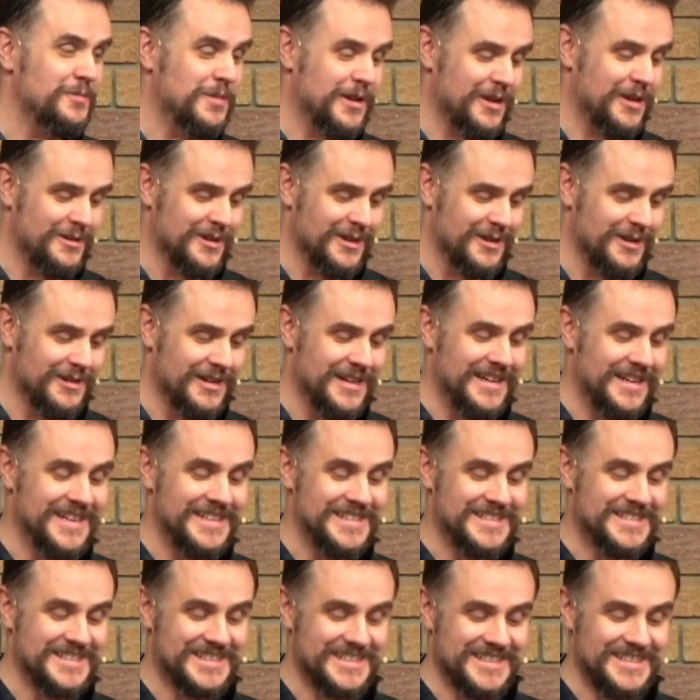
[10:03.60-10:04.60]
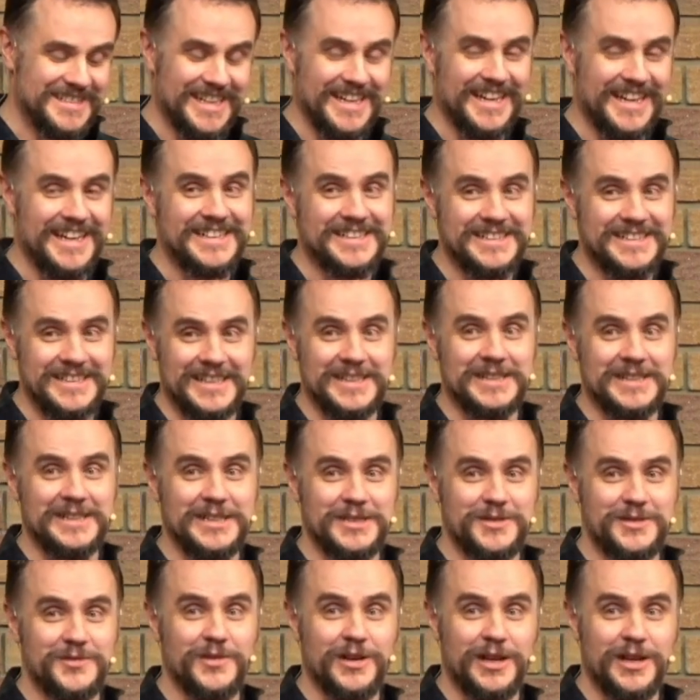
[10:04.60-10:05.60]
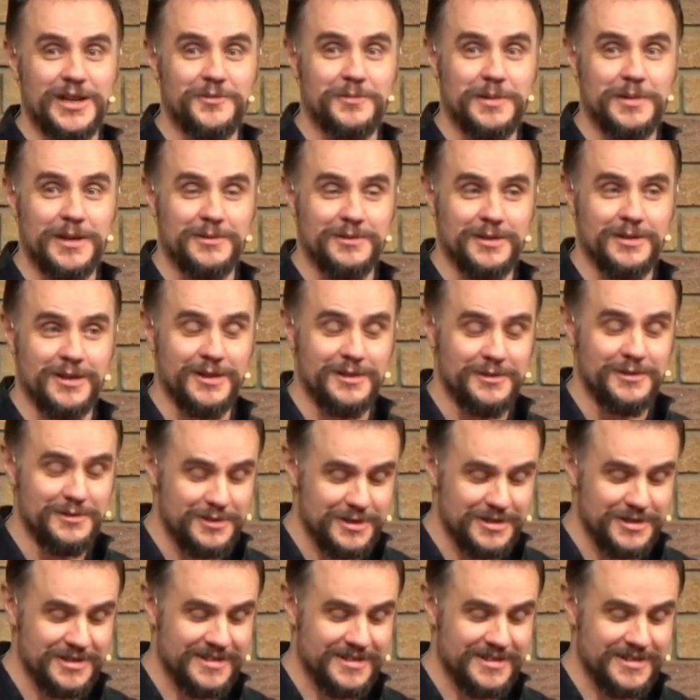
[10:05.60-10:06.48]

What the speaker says: note, and he'd scanned in this £5 note,